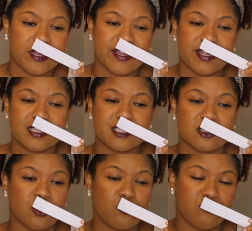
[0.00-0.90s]
It is
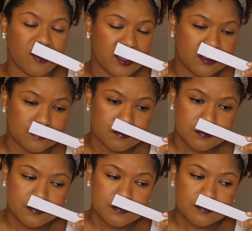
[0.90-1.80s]
so faint.
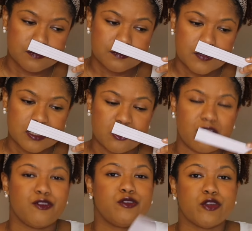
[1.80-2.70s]
So
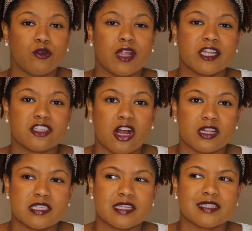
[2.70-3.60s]
if you don't like
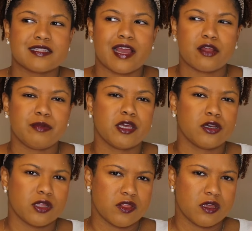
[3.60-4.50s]
chocolate scents, that could be a
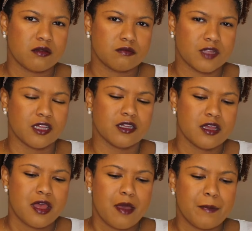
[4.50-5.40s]
good thing.
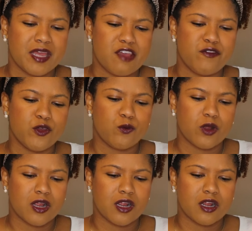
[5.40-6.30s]
but if you
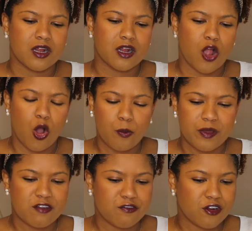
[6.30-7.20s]
were
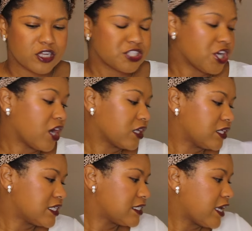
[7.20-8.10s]
hoping for a
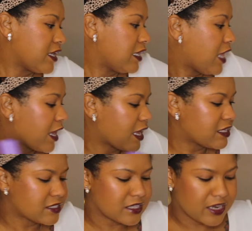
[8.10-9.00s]
chocolate scent, like
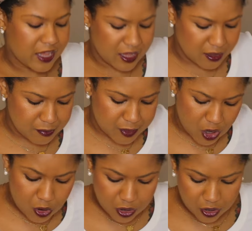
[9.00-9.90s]
hence the name,
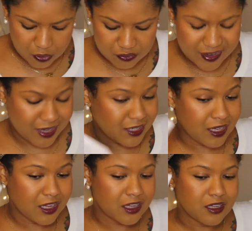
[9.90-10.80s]
cocoa
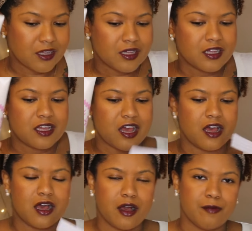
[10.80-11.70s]
vanilla,
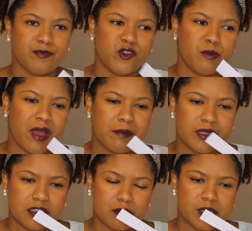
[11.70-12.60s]
um, you might be
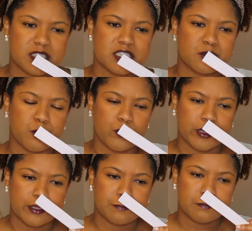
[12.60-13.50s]
a little bit
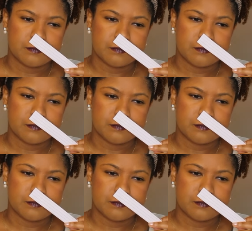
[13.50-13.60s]
disappointed.